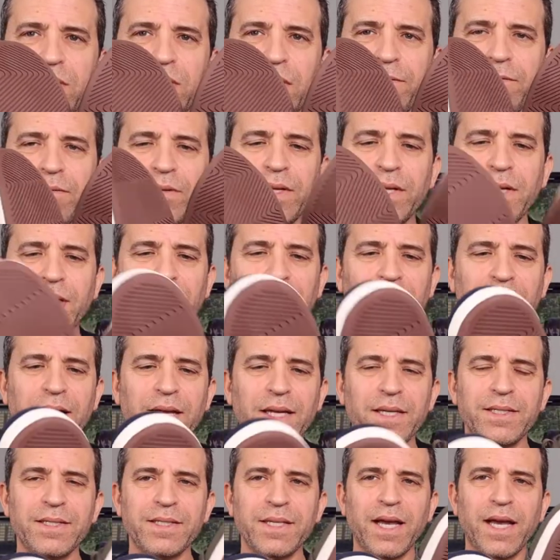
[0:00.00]
Definitely
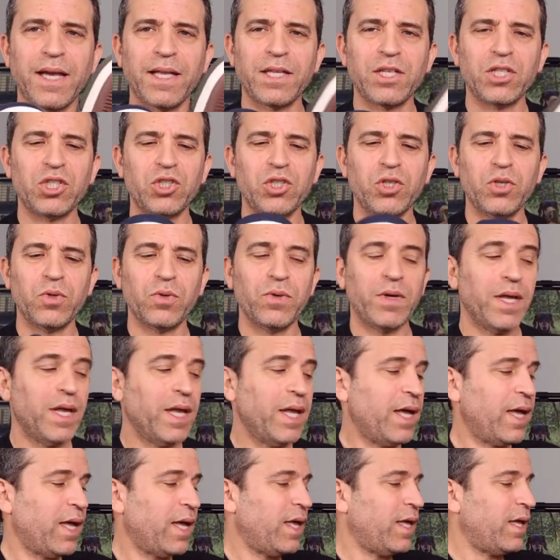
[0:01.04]
a stylish shoe.
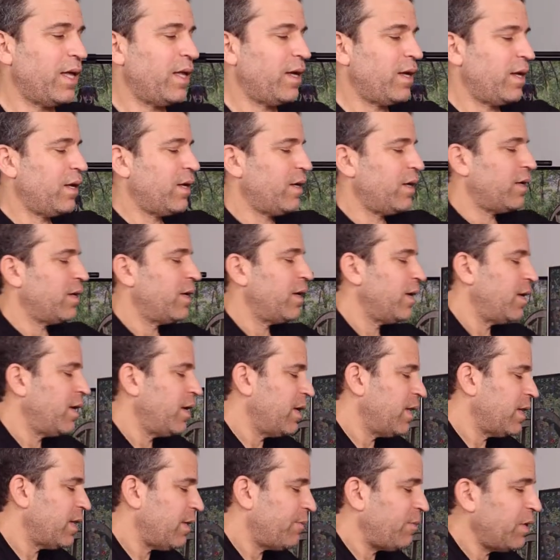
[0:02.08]
And
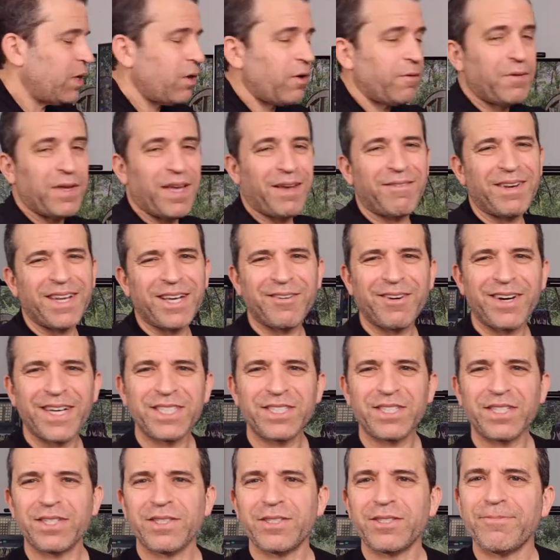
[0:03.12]
let me know if you have any
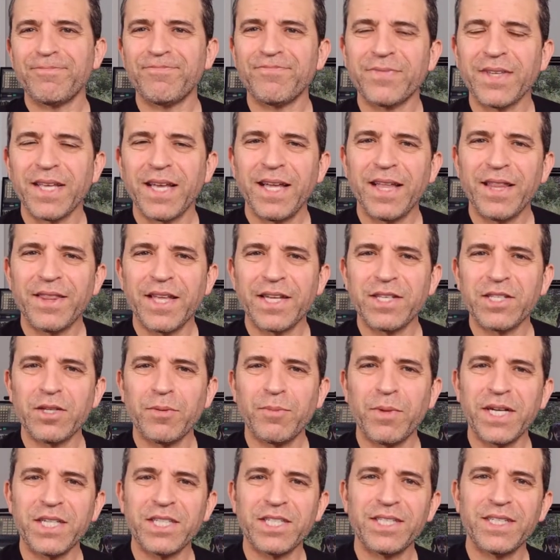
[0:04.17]
questions. Thanks
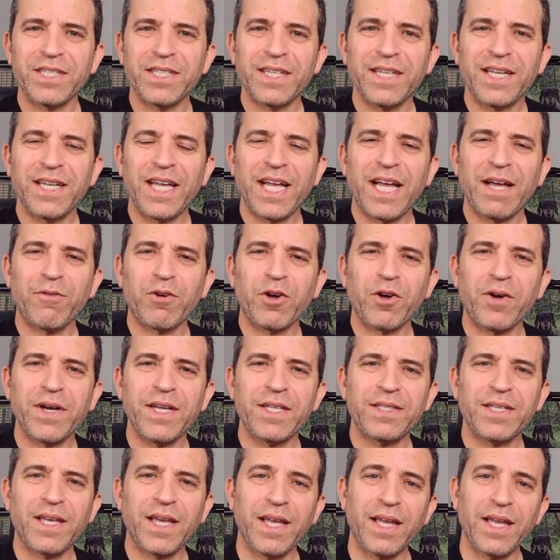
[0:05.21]
so much. Have a
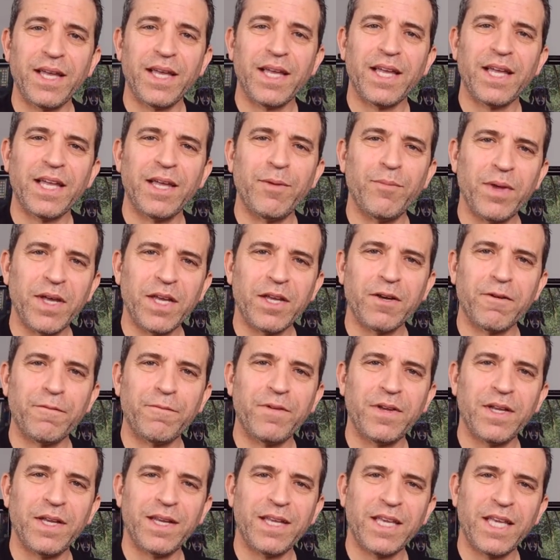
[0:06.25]
great day and make your
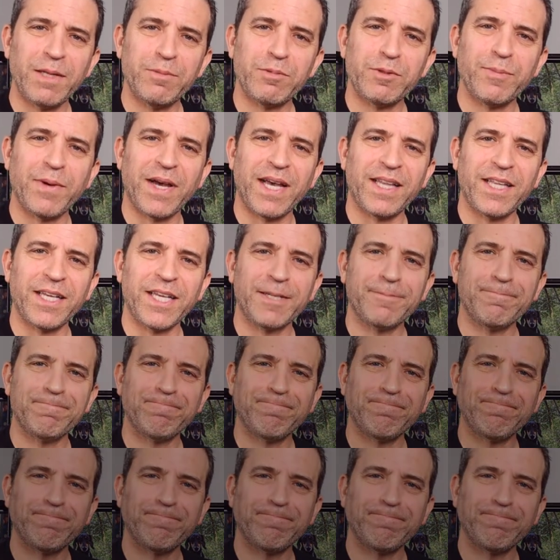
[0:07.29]
feet keep smiling.